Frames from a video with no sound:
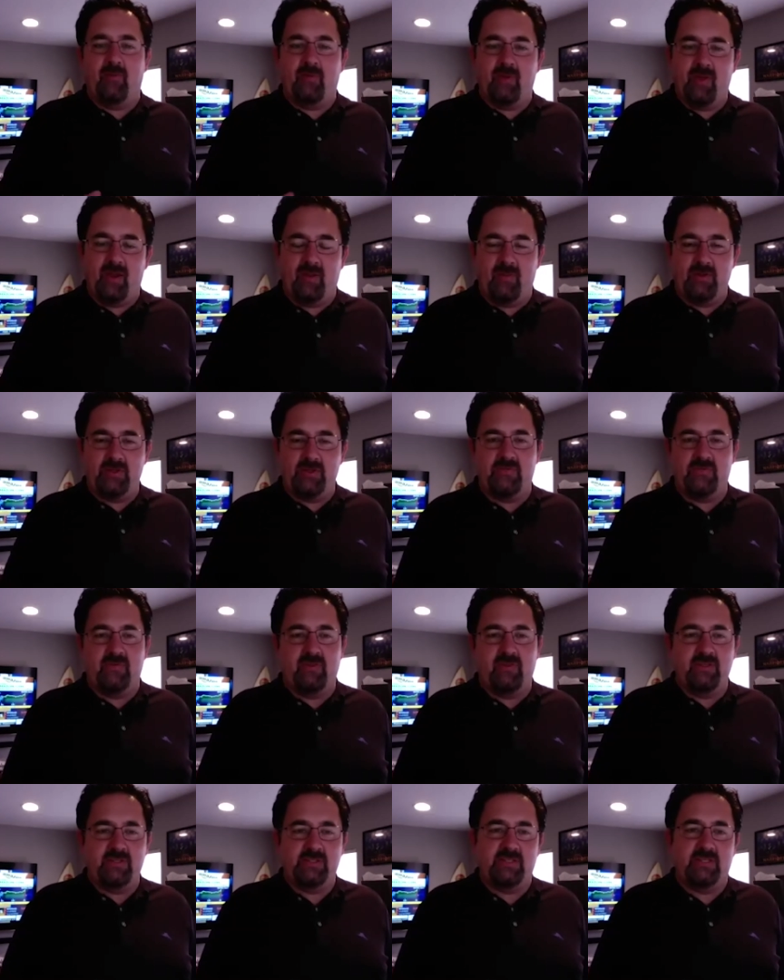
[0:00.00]
We had a bunch of
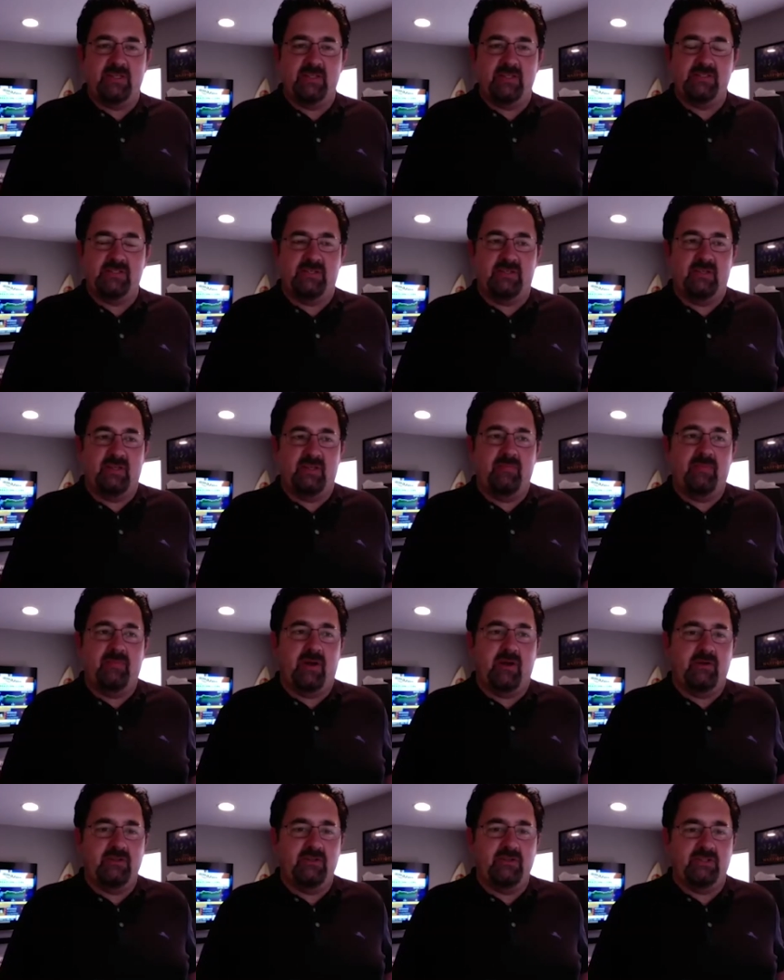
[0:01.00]
listings and
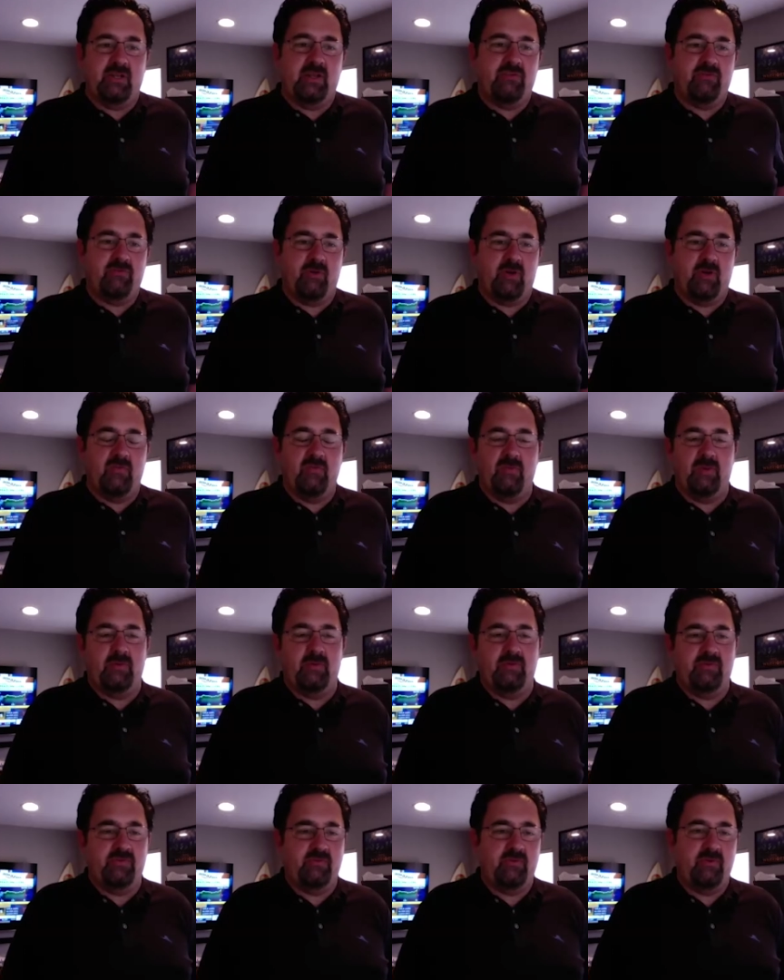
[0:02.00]
buyers in escrow, and everybody
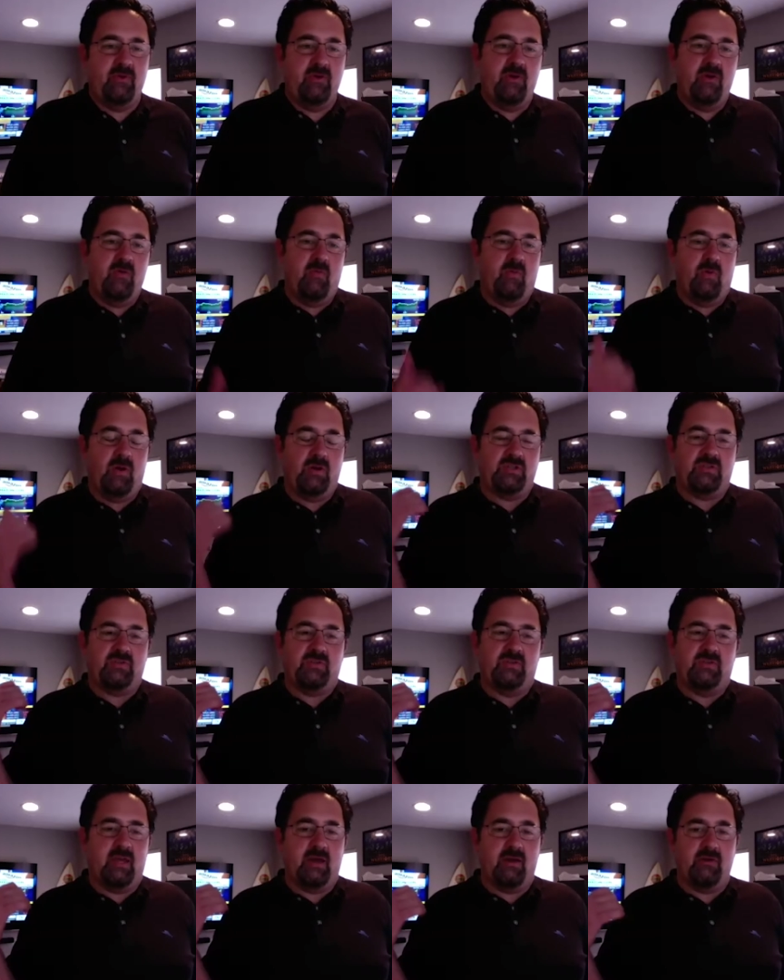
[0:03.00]
was watching the
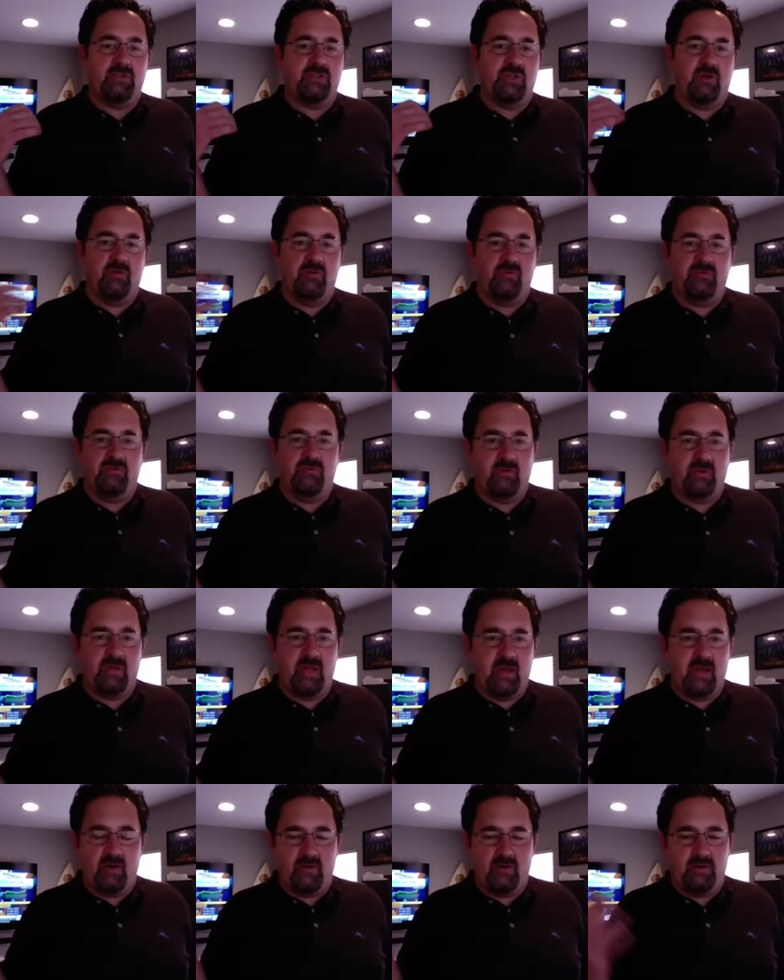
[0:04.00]
Dow Jones go
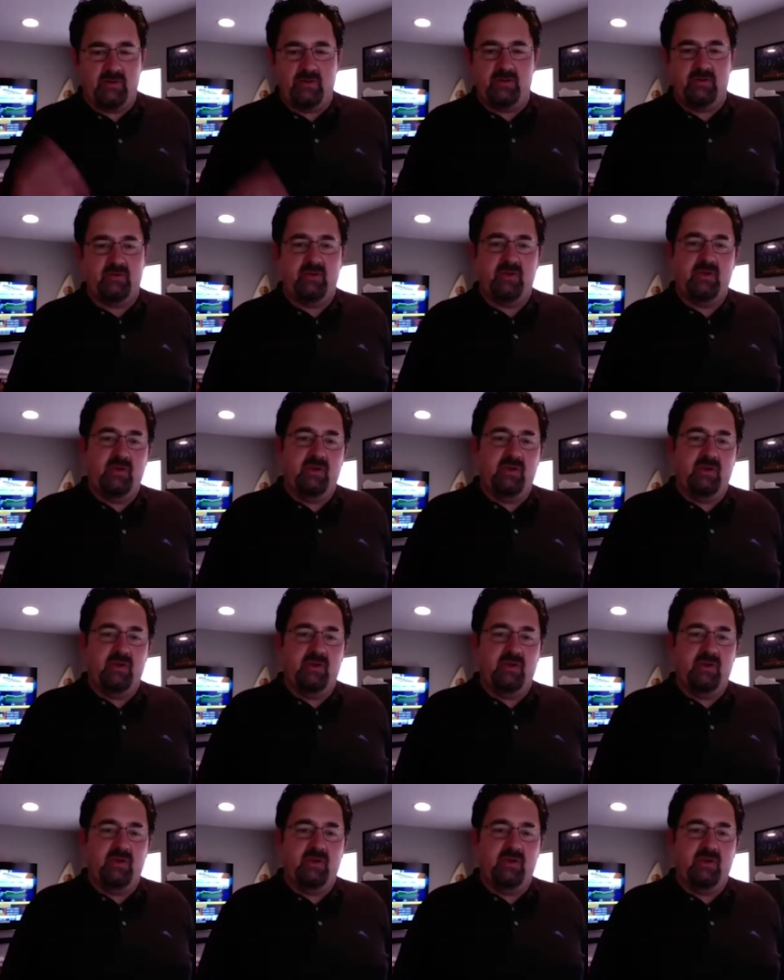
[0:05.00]
down and